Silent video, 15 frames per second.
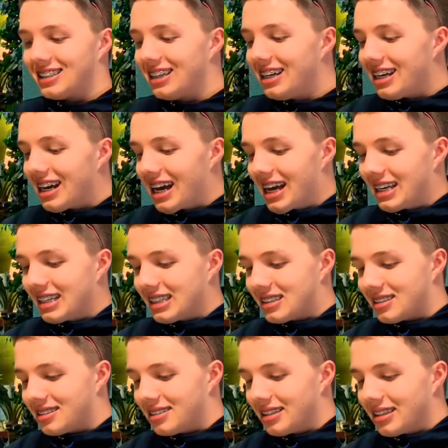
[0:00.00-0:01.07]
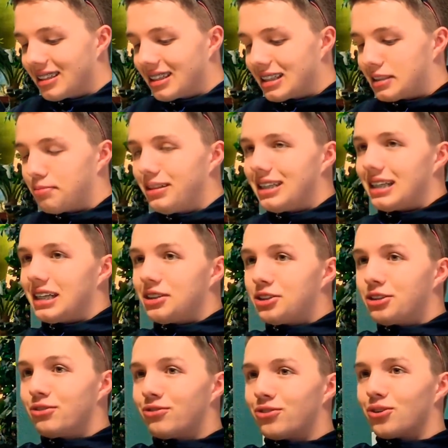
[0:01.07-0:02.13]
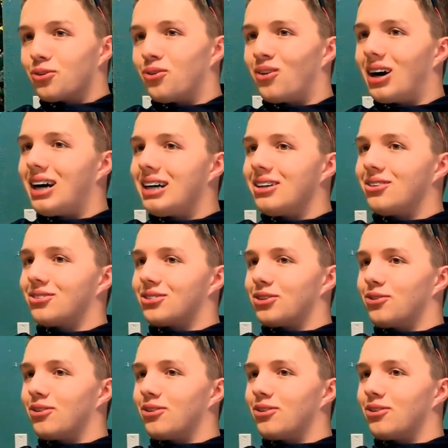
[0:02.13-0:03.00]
and it's been an issue for a while to